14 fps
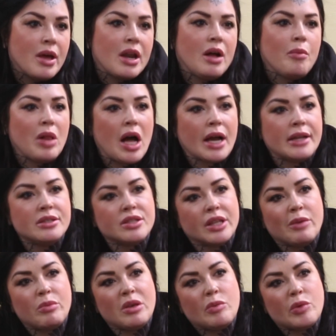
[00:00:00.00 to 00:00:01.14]
and I'll block and
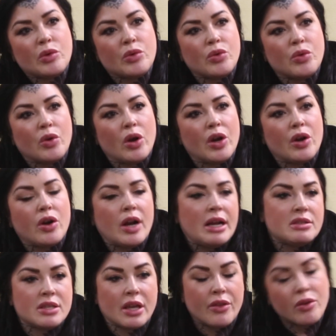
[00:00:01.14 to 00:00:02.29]
delete people who are
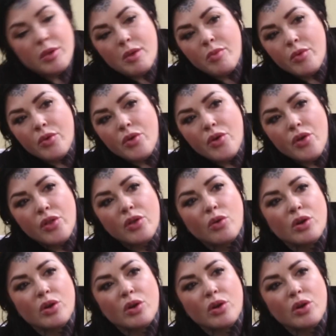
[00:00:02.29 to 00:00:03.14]
harassing other people